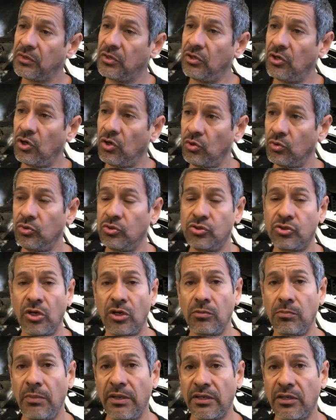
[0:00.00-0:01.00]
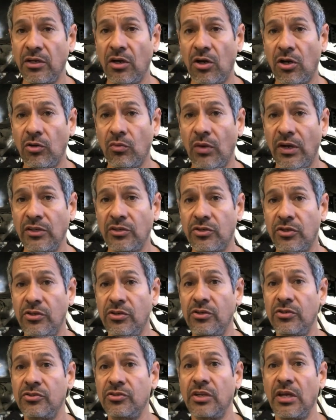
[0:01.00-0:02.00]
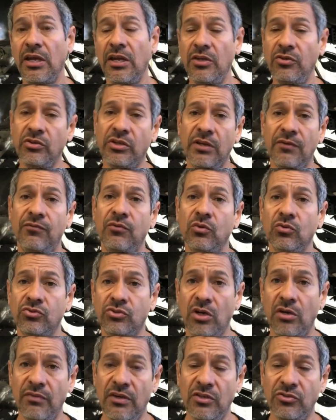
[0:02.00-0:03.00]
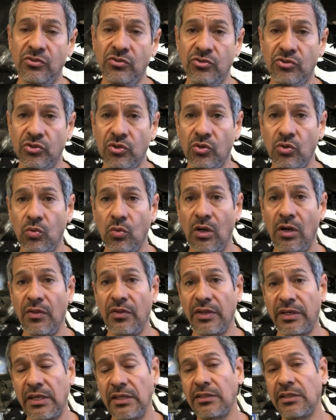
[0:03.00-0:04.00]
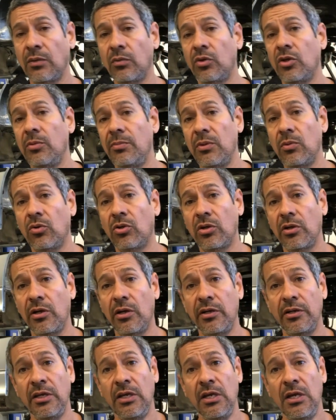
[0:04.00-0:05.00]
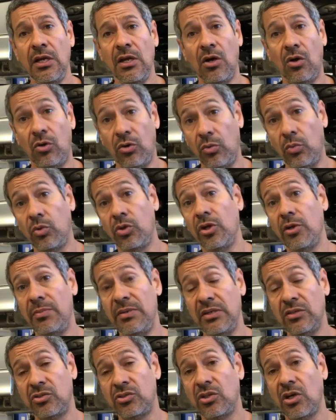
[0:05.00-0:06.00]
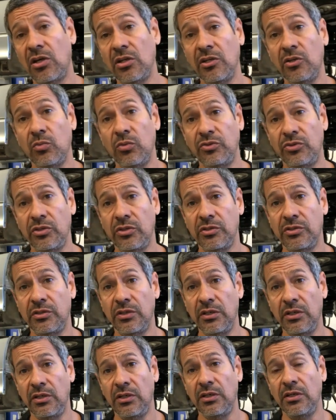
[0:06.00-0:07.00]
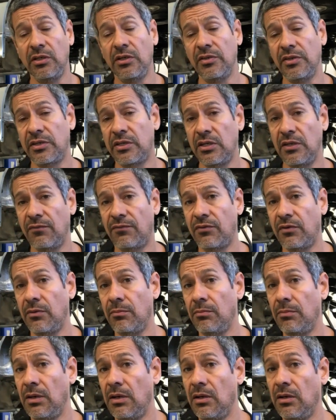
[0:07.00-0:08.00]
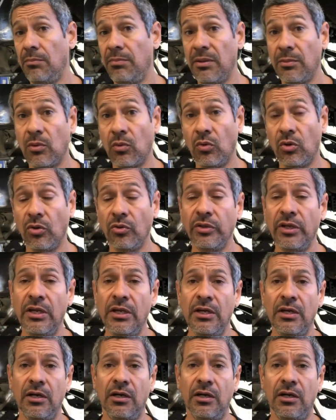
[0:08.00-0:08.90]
you start making hard right turns and you get fuel starvation. So the kit that we're going to be working on, or we're going to be installing, which is the kit from BMW World,